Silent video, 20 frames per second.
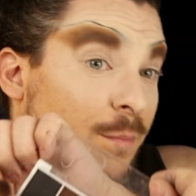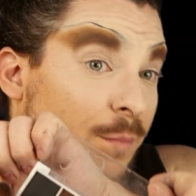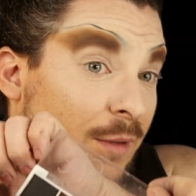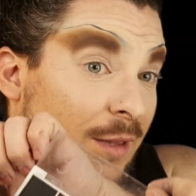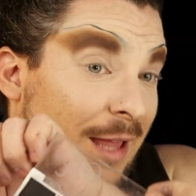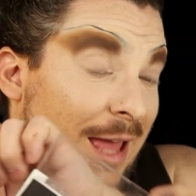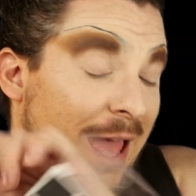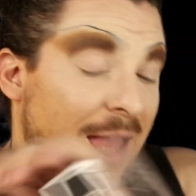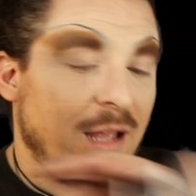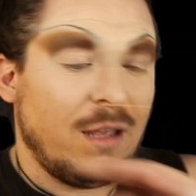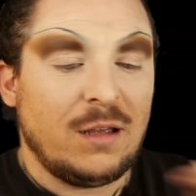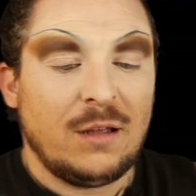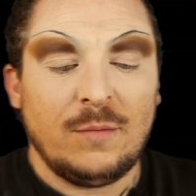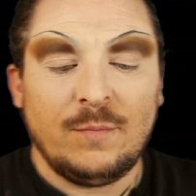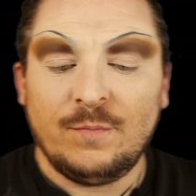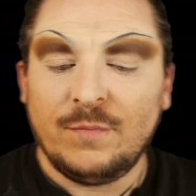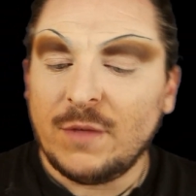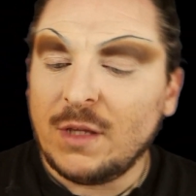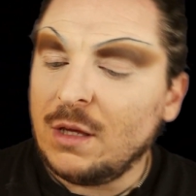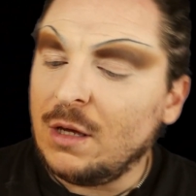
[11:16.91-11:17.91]
black
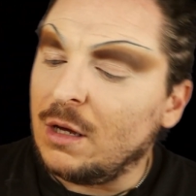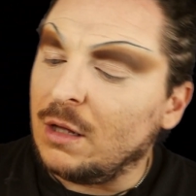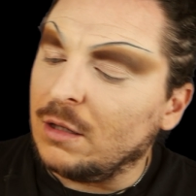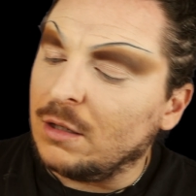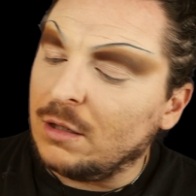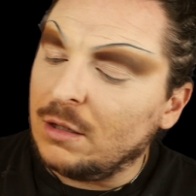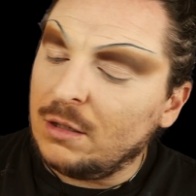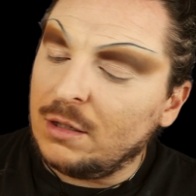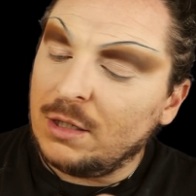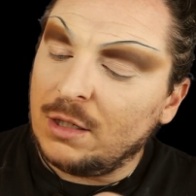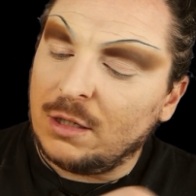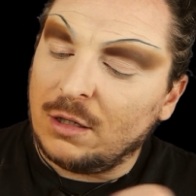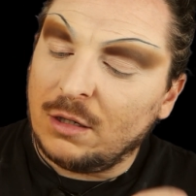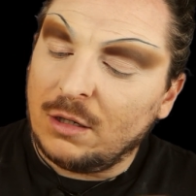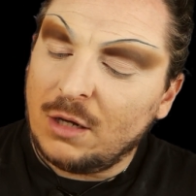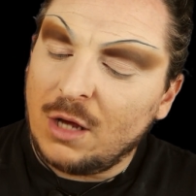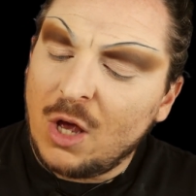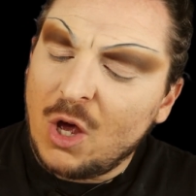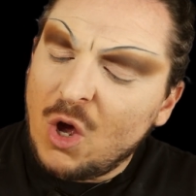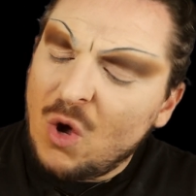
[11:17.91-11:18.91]
color here,